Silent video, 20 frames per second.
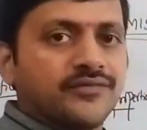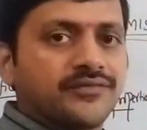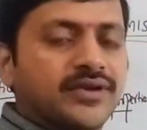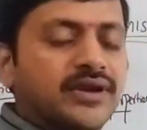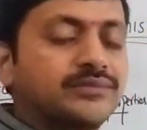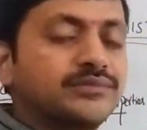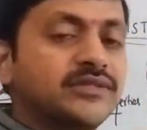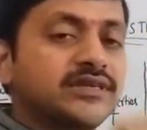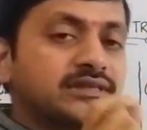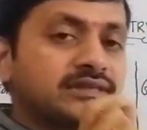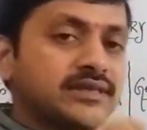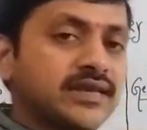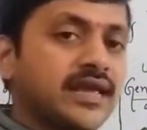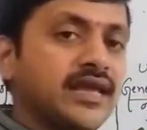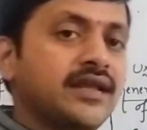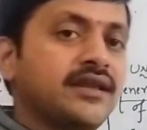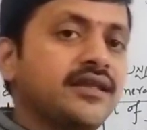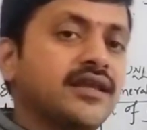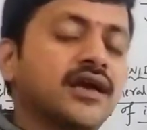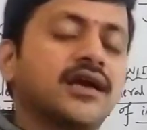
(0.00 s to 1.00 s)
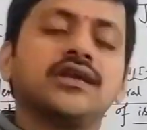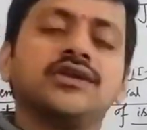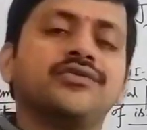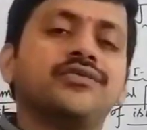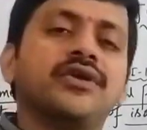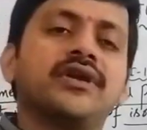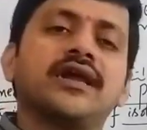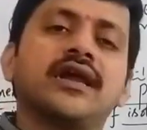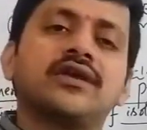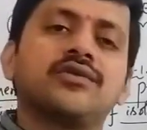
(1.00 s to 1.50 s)
From this area you
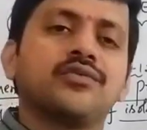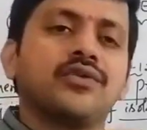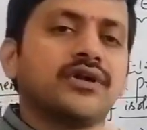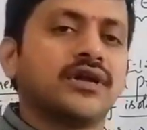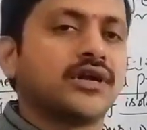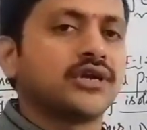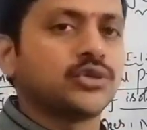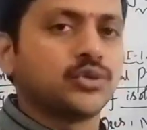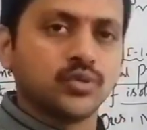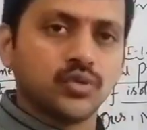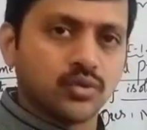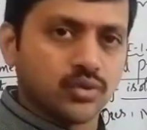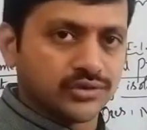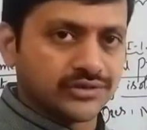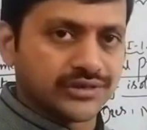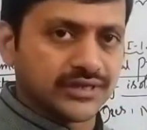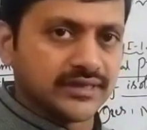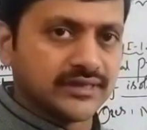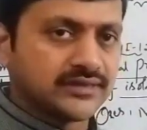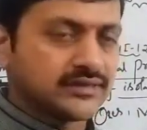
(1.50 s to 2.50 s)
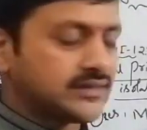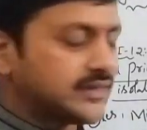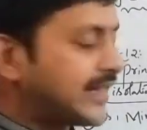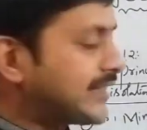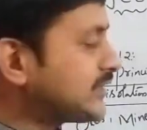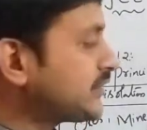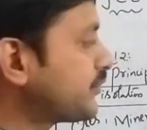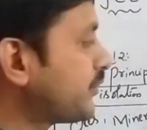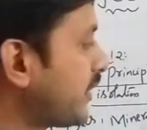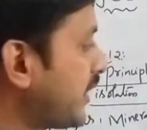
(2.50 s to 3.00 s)
will get one or two questions.
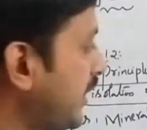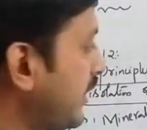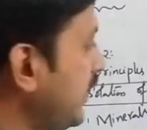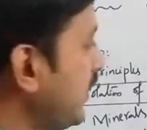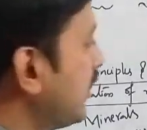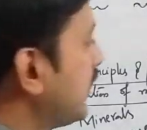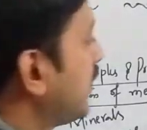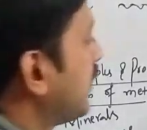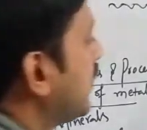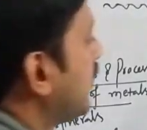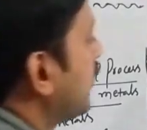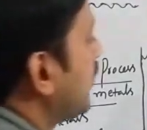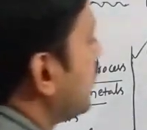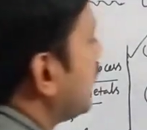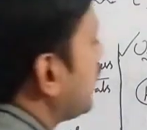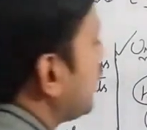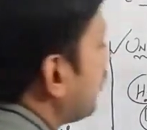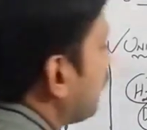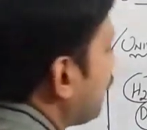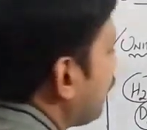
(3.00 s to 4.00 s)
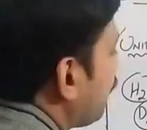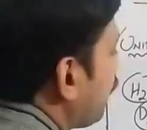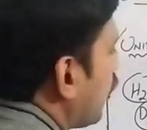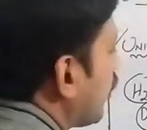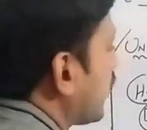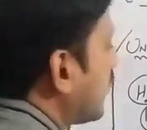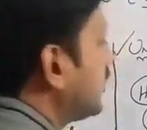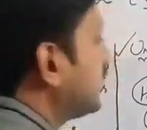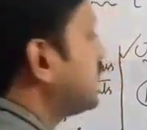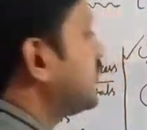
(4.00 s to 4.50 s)
That's why
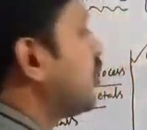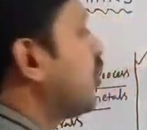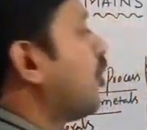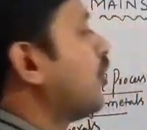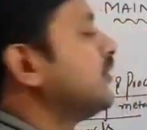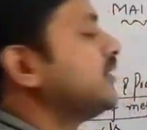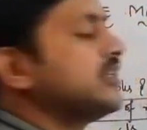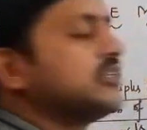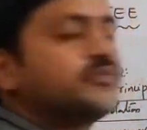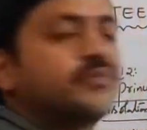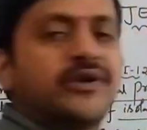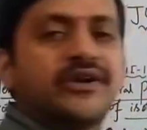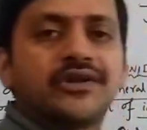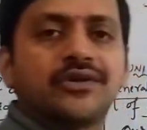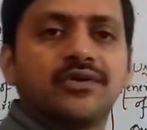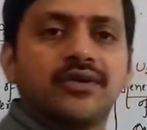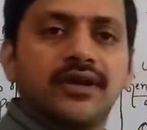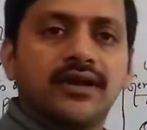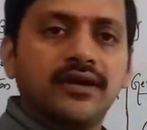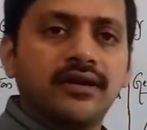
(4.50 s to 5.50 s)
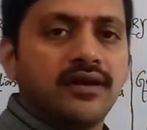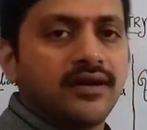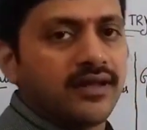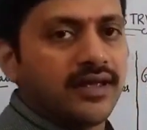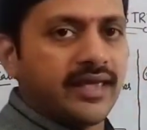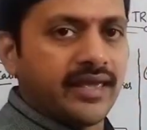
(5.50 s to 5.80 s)
focus on this particular